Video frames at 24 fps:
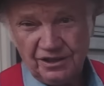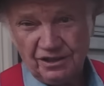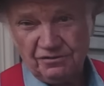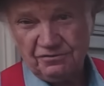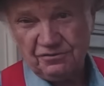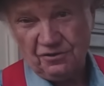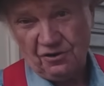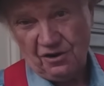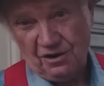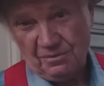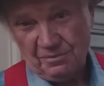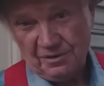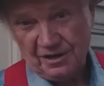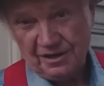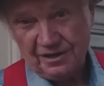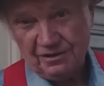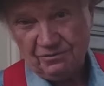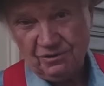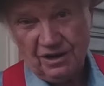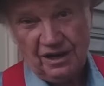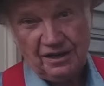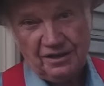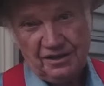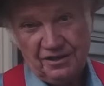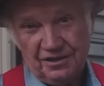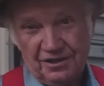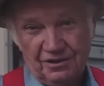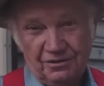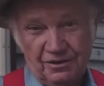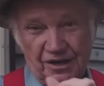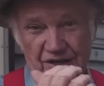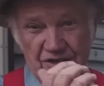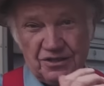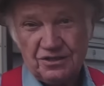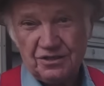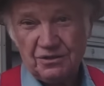it for me? Well, in the
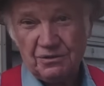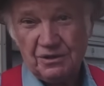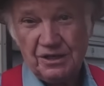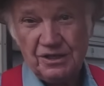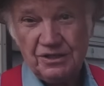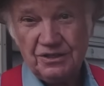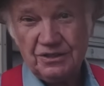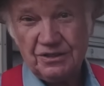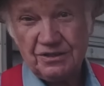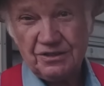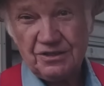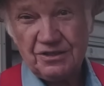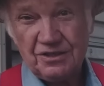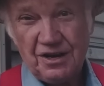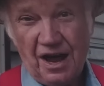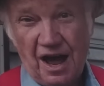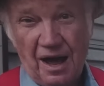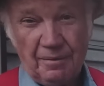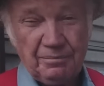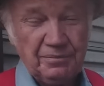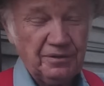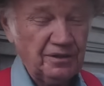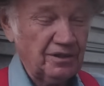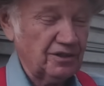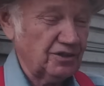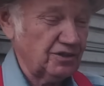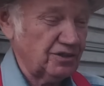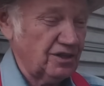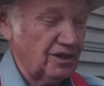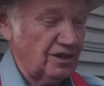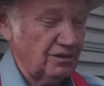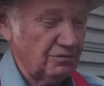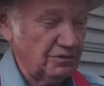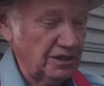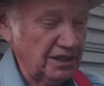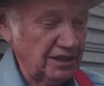restoration shop here,
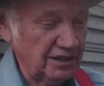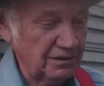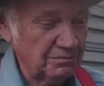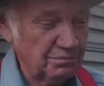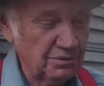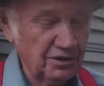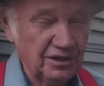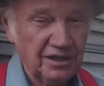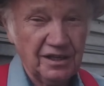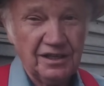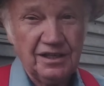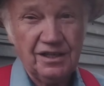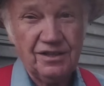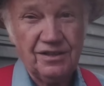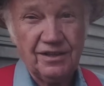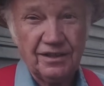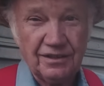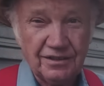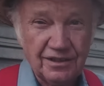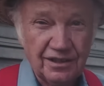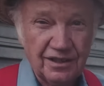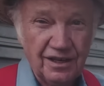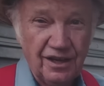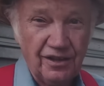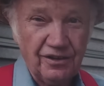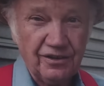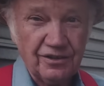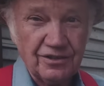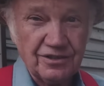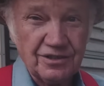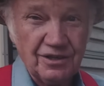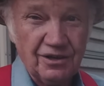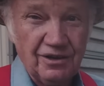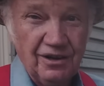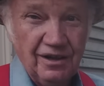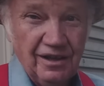sure, we could put anything together.
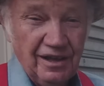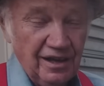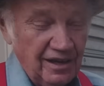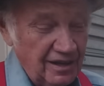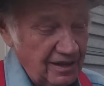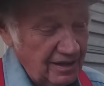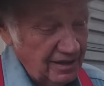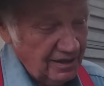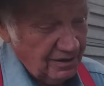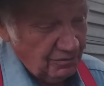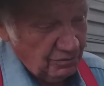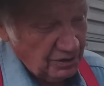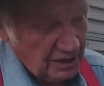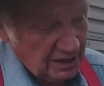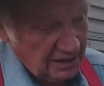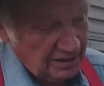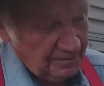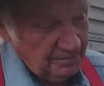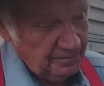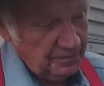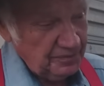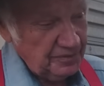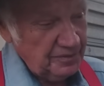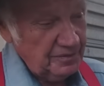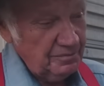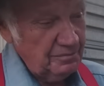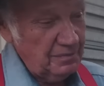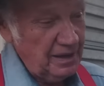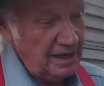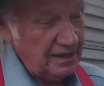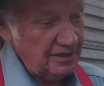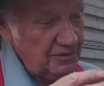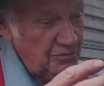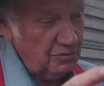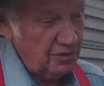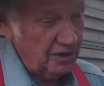So we
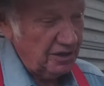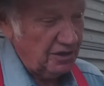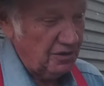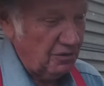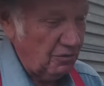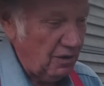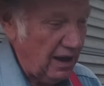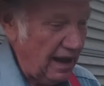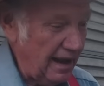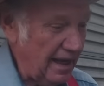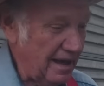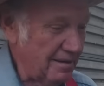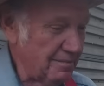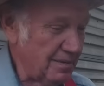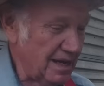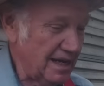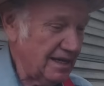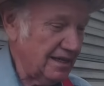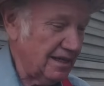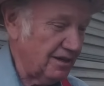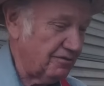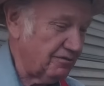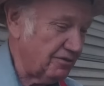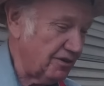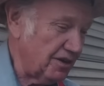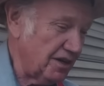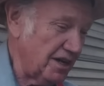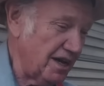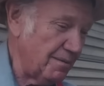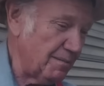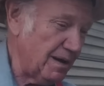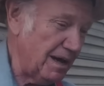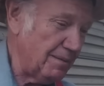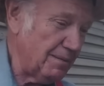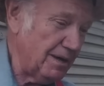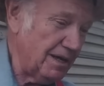made a wooden, while I made it for
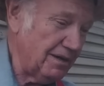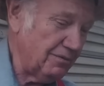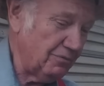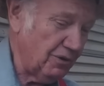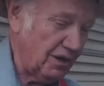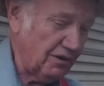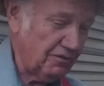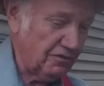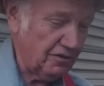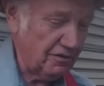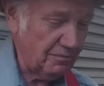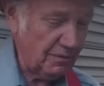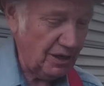him, I made one for